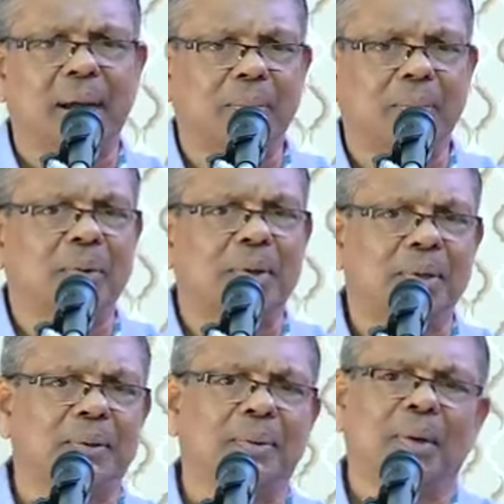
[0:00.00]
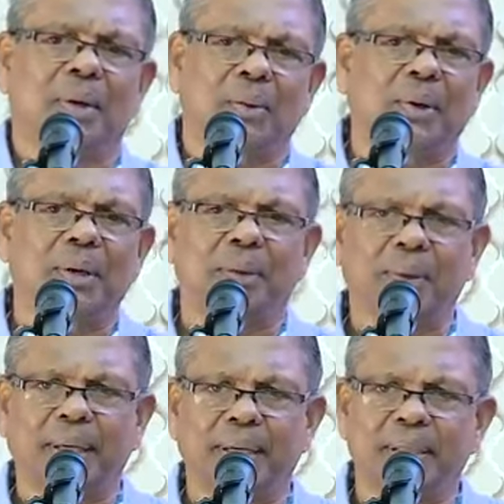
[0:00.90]
I'm not going to go into
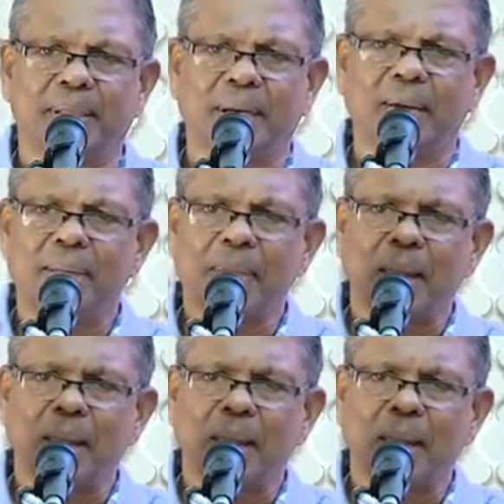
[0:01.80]
the history,